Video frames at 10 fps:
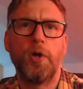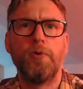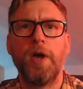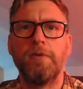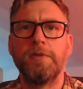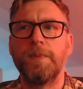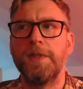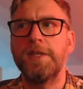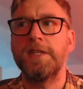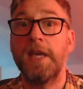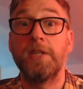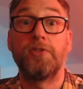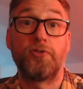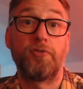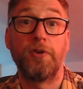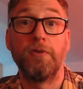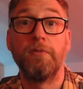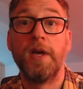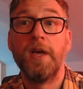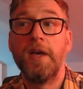who knows, but this is true.